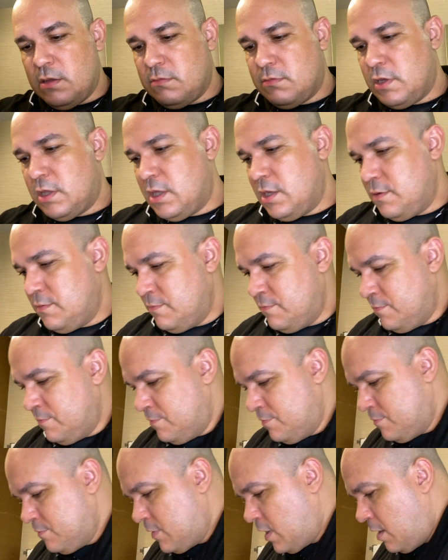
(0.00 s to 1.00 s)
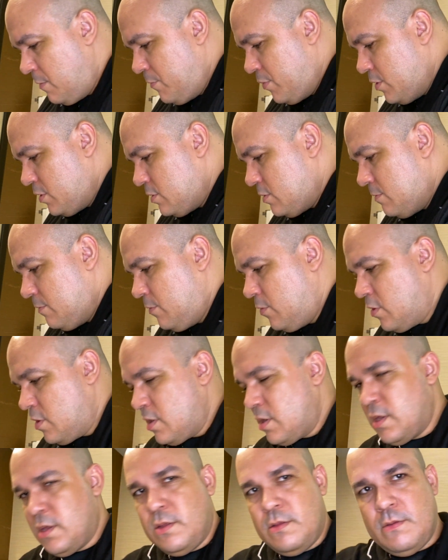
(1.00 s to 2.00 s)
really. I put
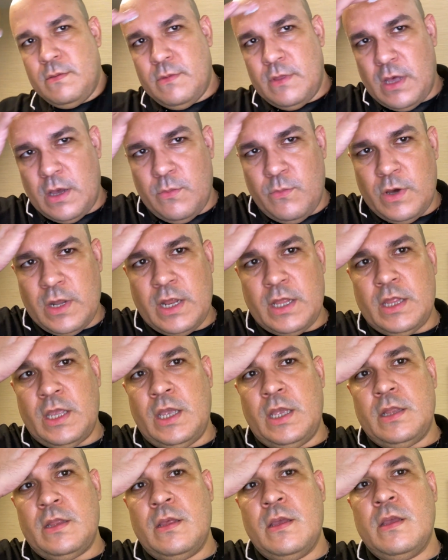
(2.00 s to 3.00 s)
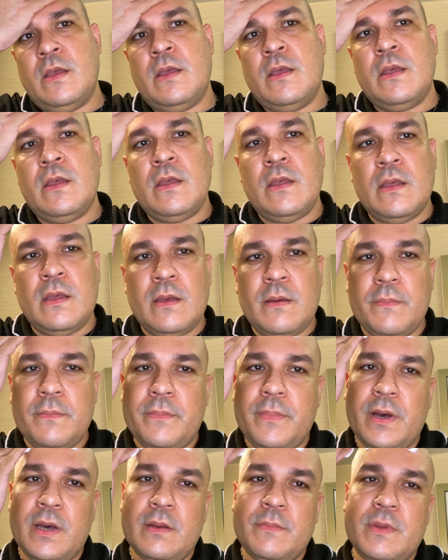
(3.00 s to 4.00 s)
more than what I need,
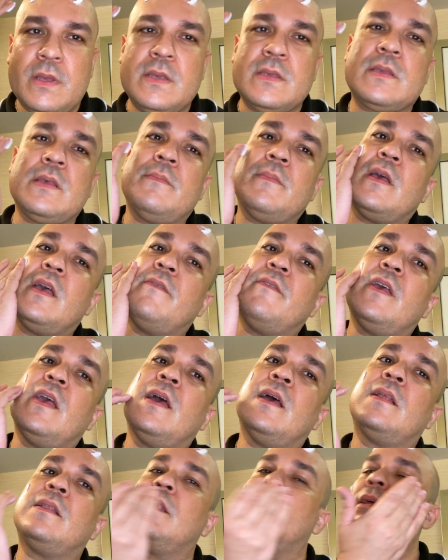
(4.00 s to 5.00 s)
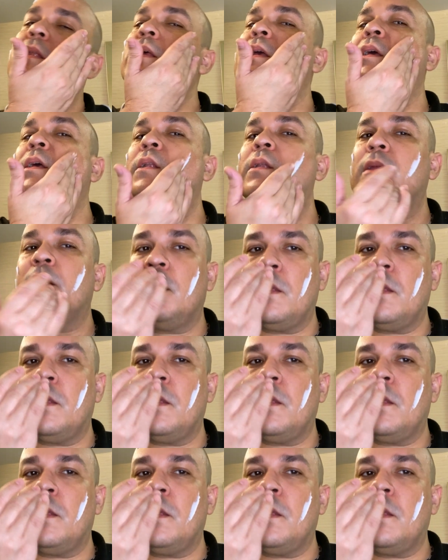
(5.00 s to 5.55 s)
but because of my hand in.